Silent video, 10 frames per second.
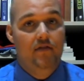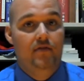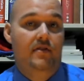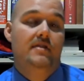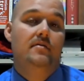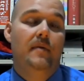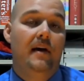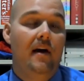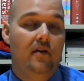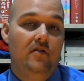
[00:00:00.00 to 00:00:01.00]
These would be
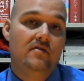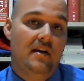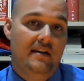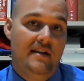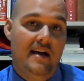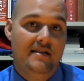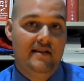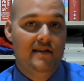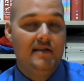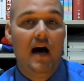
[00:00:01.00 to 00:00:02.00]
characters like Daisy
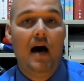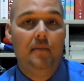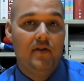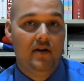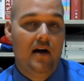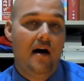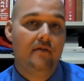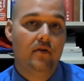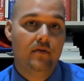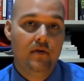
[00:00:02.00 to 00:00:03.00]
and Tom in the
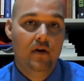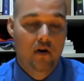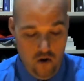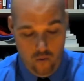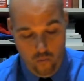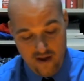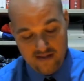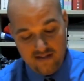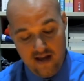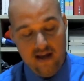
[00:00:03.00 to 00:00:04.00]
novel.
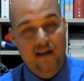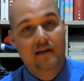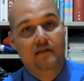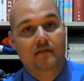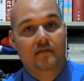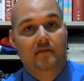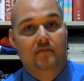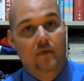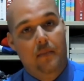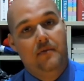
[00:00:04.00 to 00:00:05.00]
West Egg
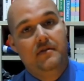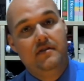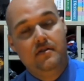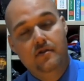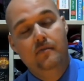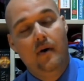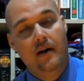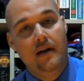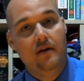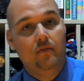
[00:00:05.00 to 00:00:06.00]
represents new
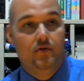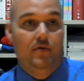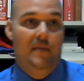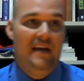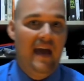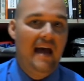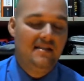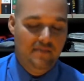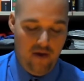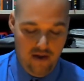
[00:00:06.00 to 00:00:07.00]
money, which would be
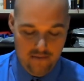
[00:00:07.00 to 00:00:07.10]
Gatsby.